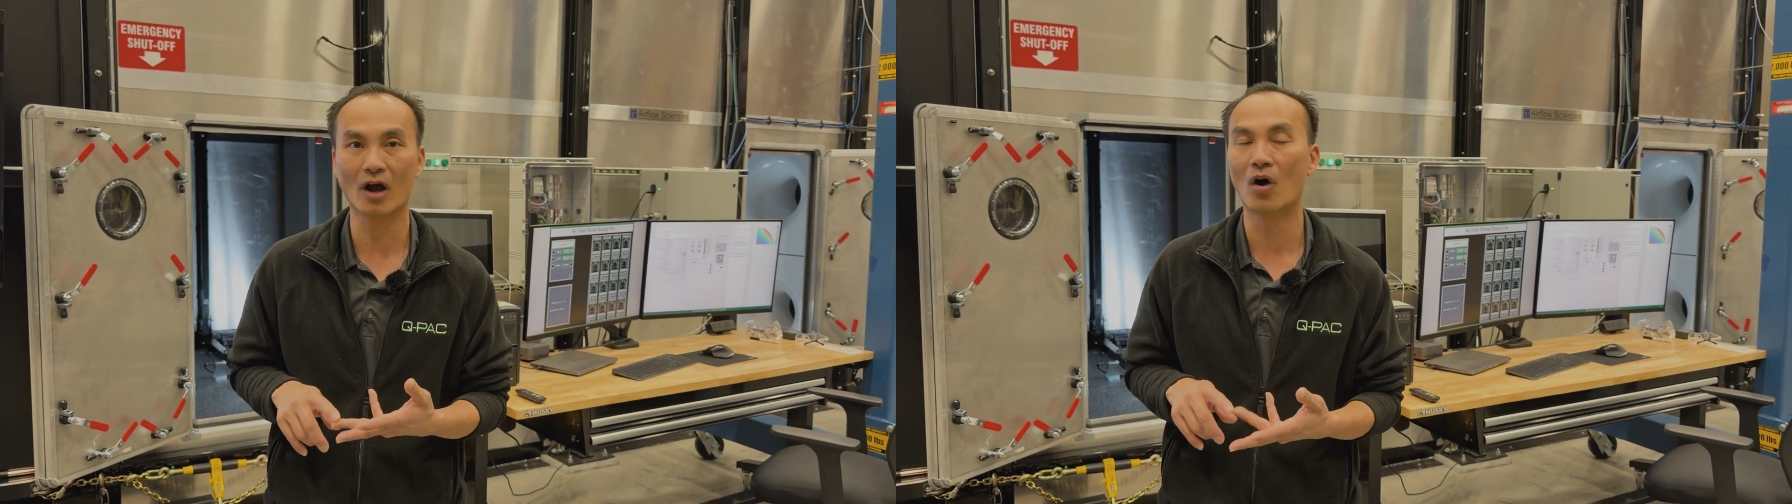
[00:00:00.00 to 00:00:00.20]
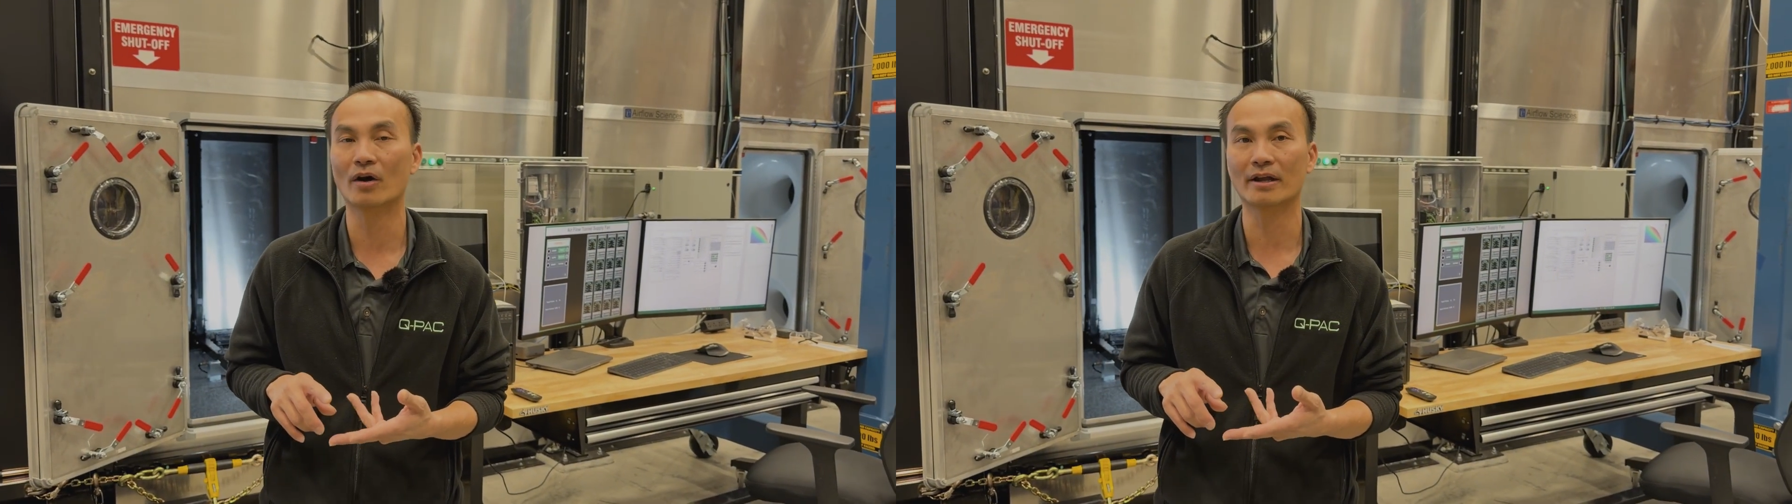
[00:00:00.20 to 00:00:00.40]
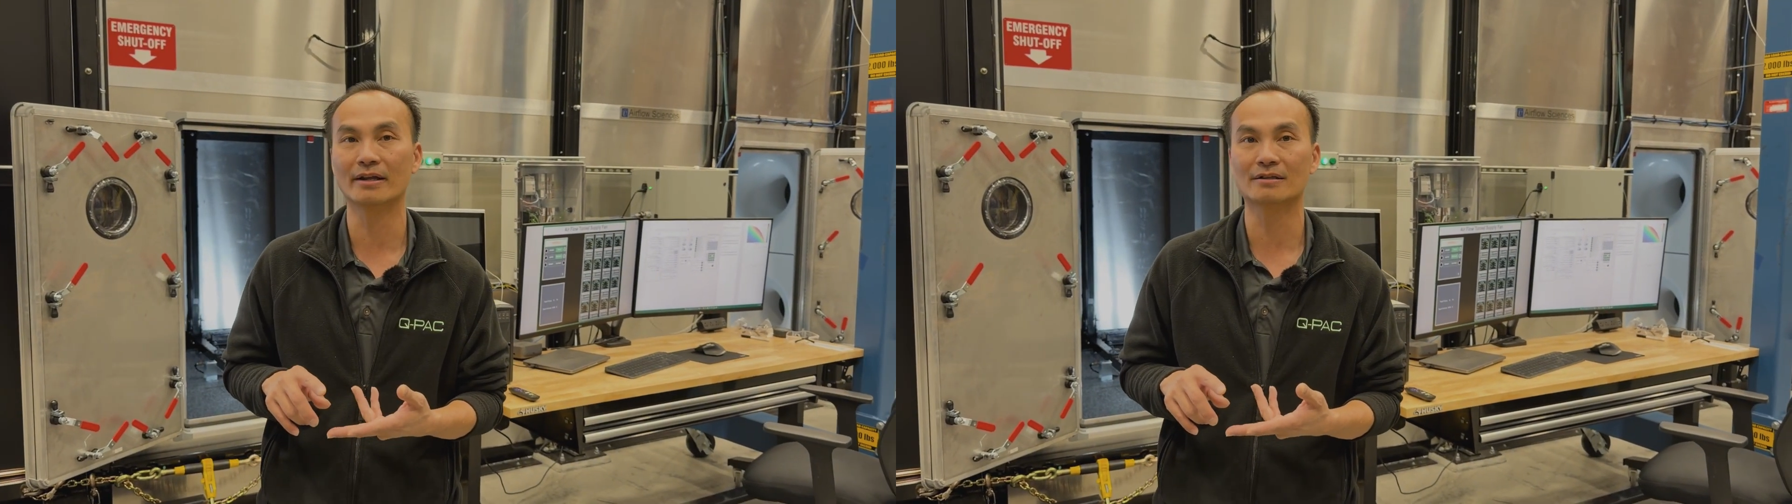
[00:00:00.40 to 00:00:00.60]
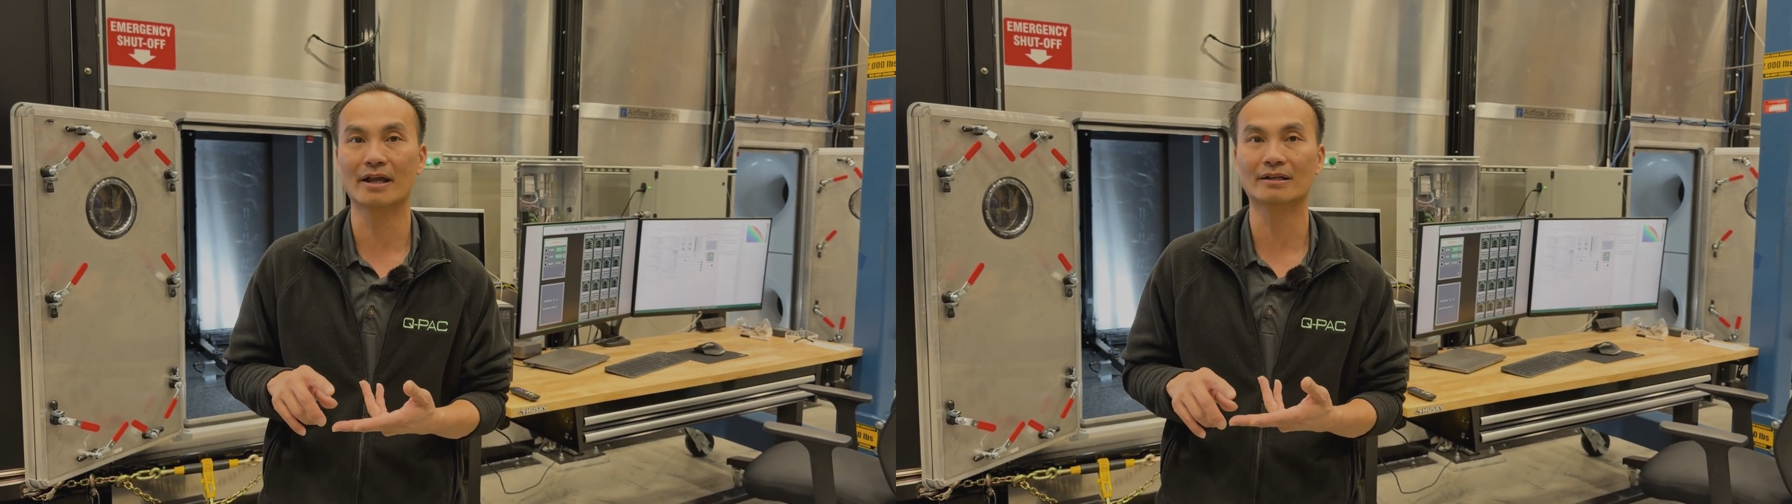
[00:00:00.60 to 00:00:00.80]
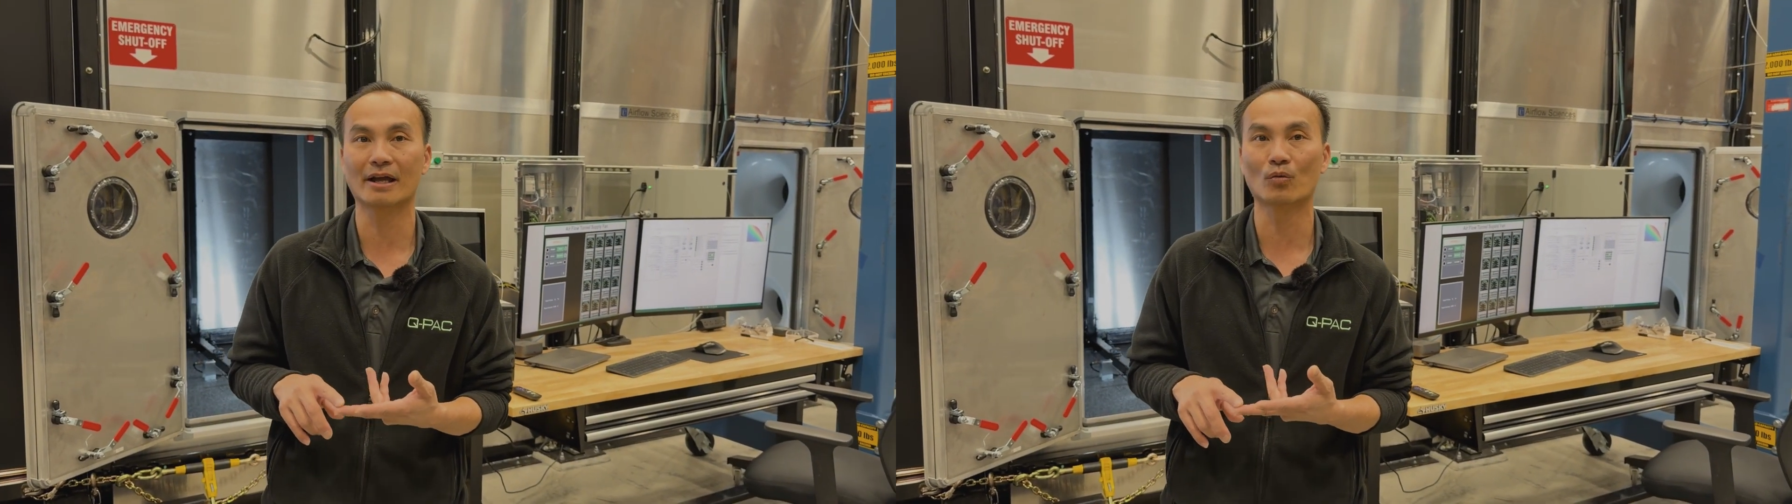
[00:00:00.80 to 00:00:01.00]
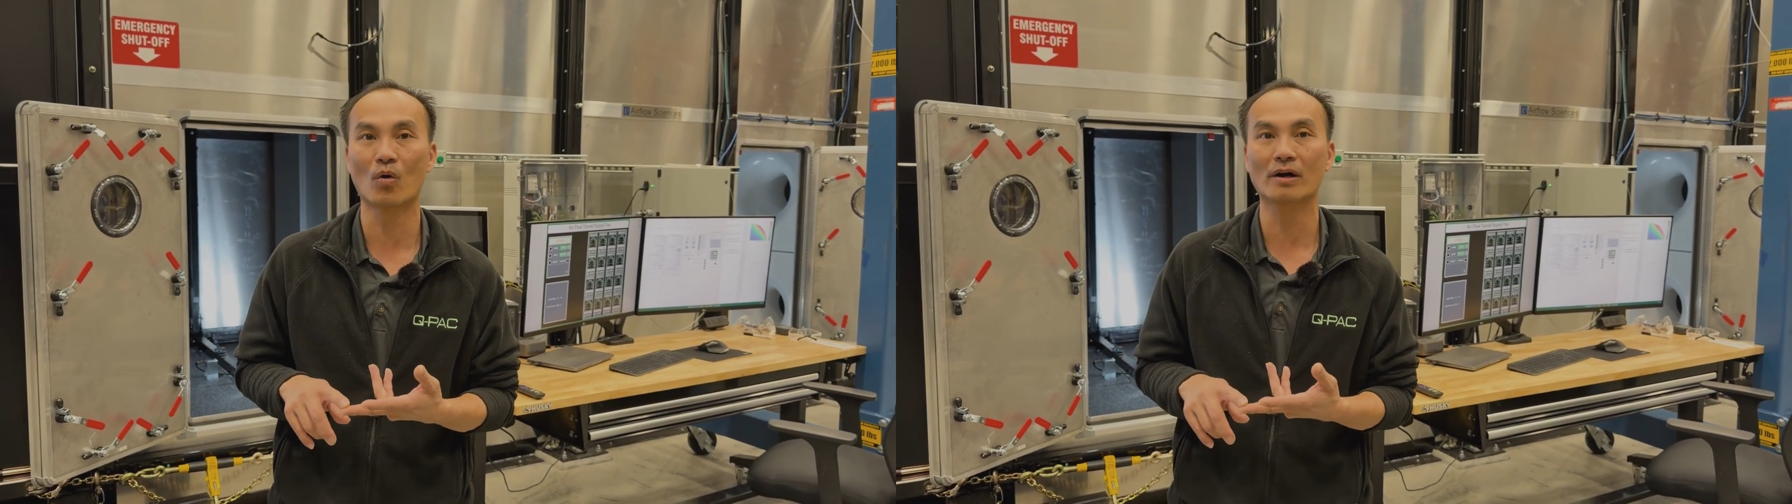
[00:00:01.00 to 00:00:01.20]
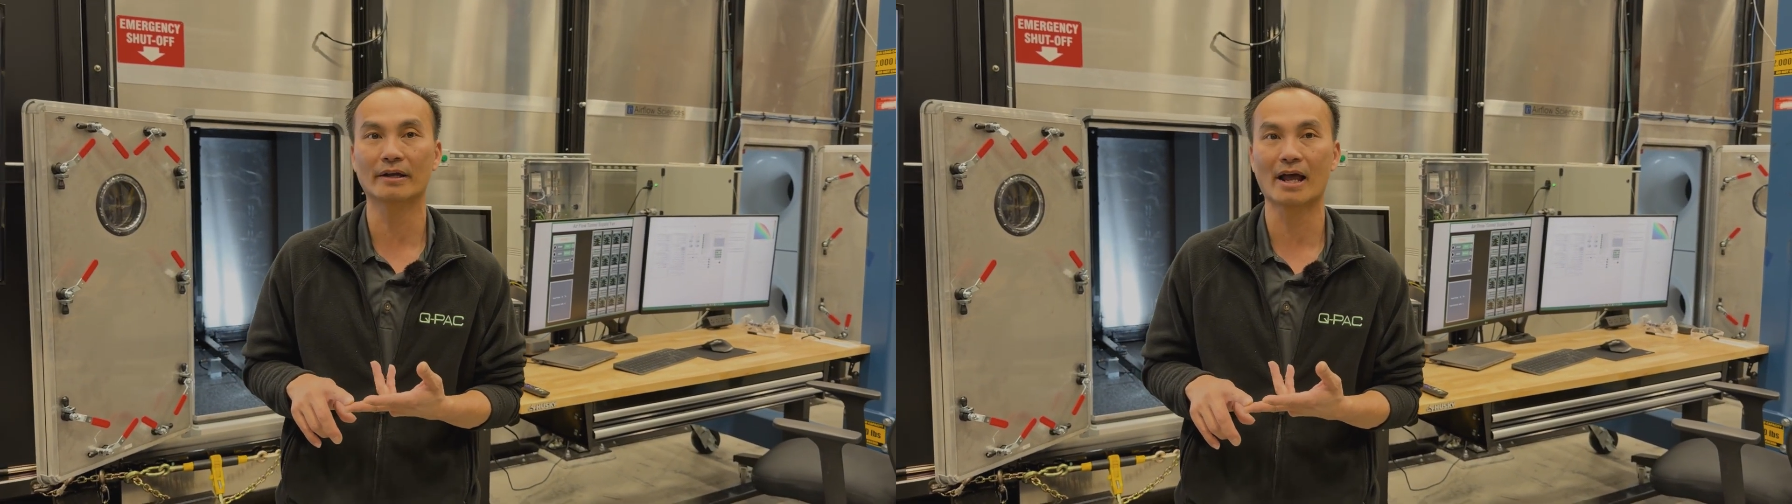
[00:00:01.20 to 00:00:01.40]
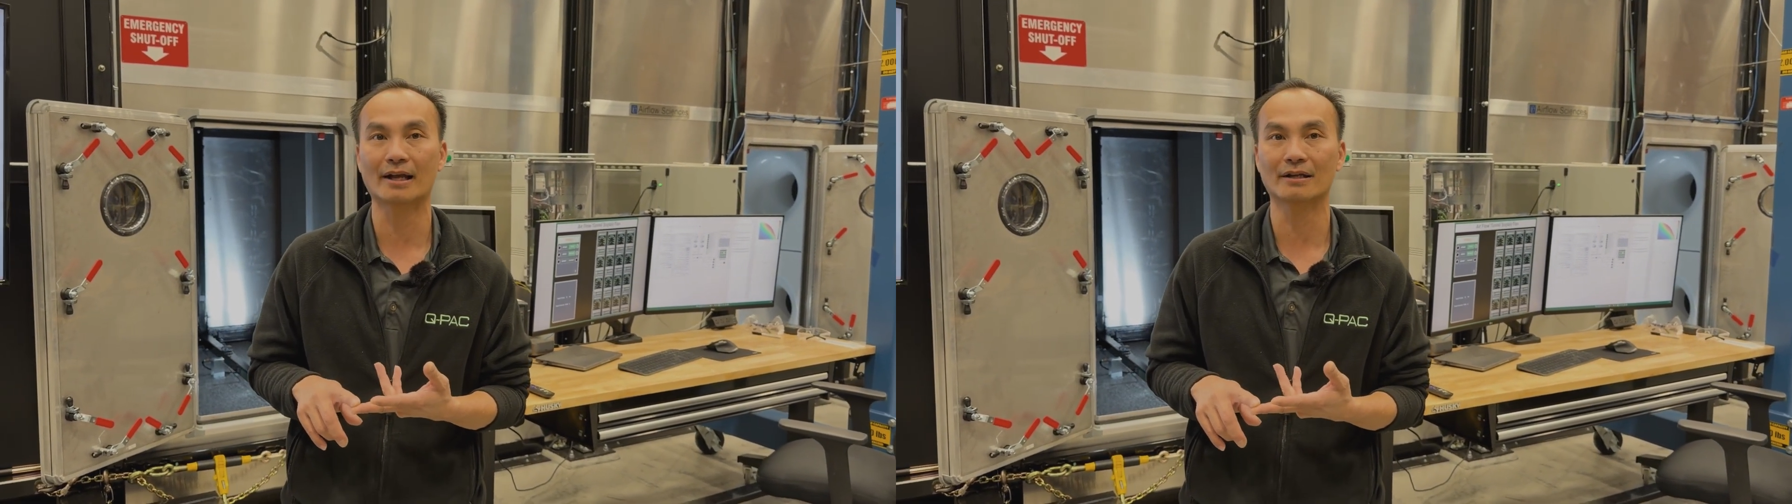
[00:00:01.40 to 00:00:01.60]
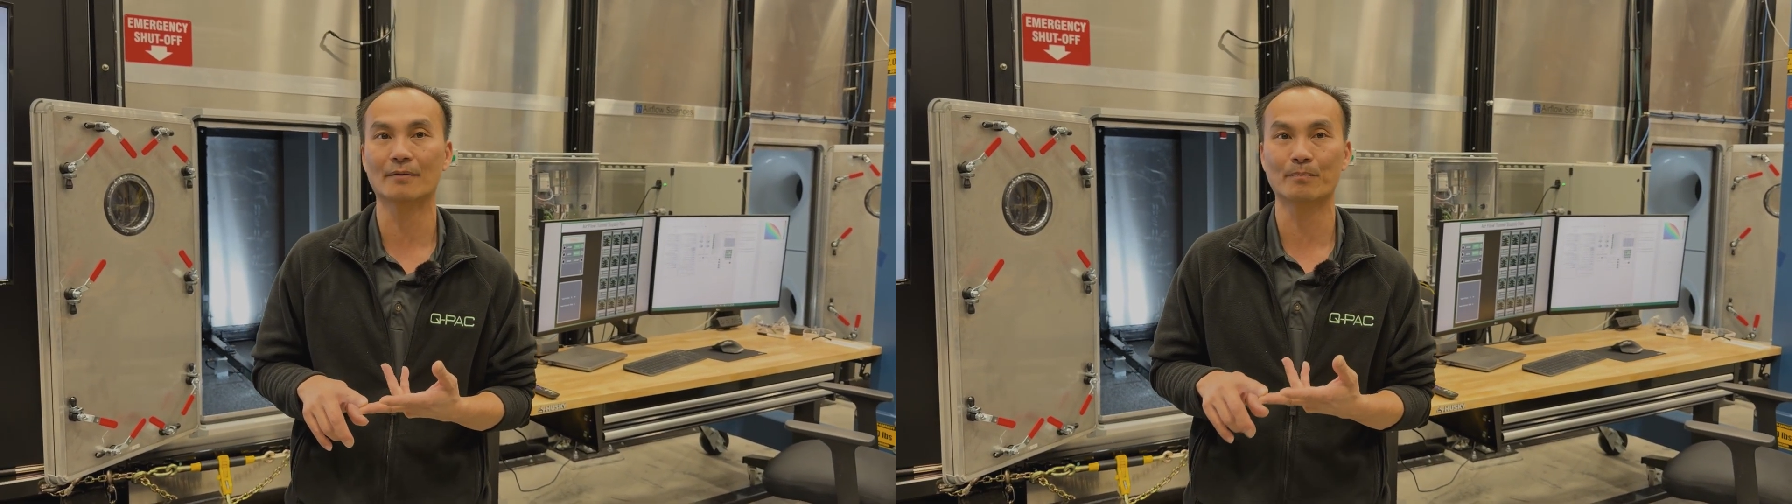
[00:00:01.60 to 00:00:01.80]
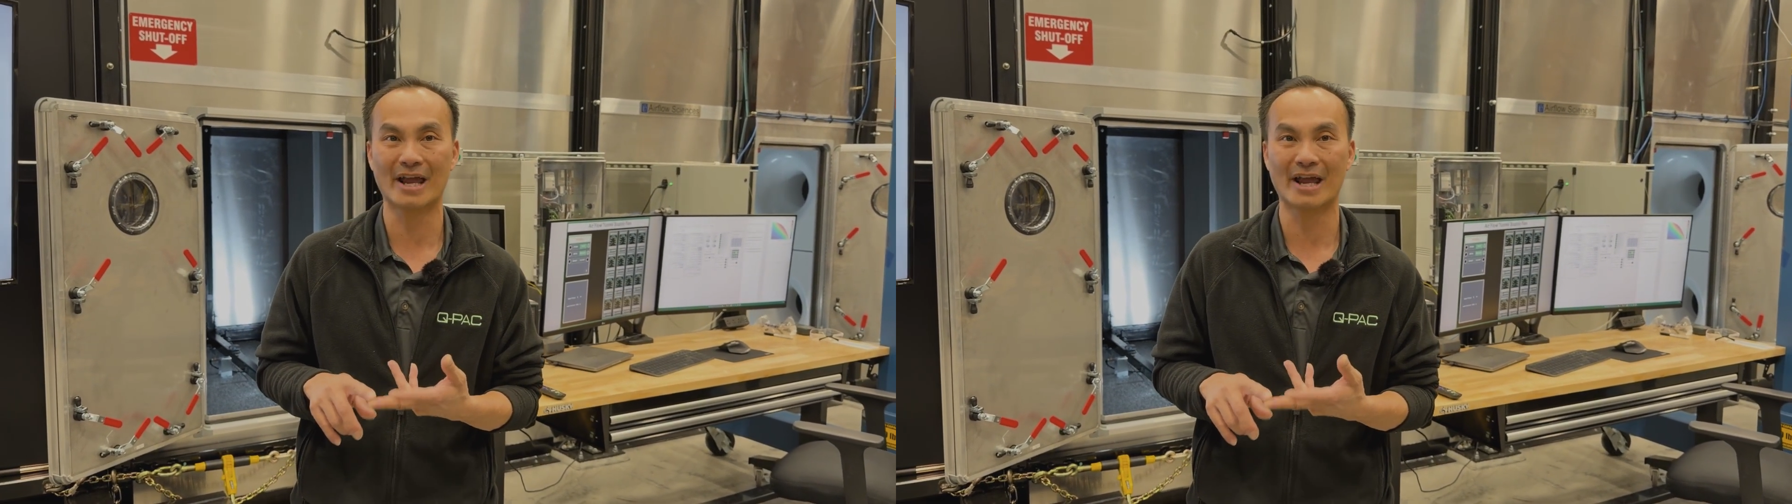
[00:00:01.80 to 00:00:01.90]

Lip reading: or it can work in at